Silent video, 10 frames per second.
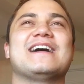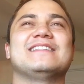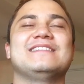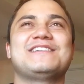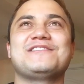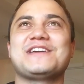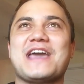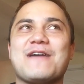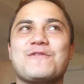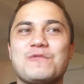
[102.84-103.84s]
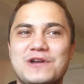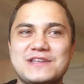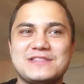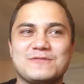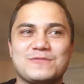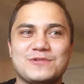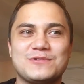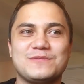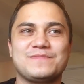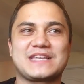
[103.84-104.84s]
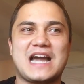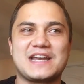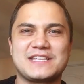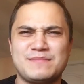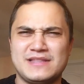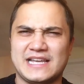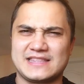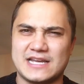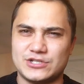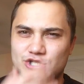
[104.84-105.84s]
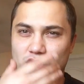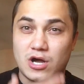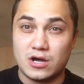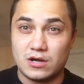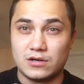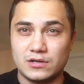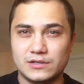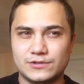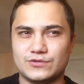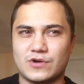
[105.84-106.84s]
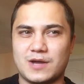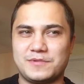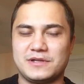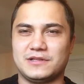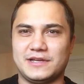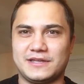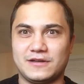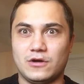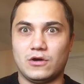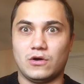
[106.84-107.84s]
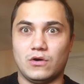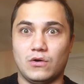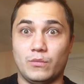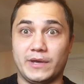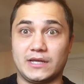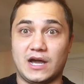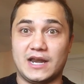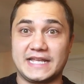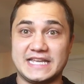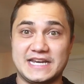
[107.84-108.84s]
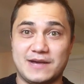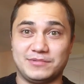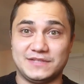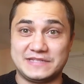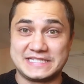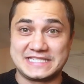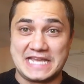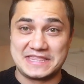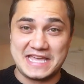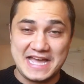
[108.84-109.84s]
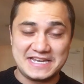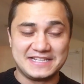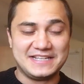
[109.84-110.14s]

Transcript: literally everyone in the room kind of gave me like that jaw dropping, like, oh my god, I cannot believe he said that.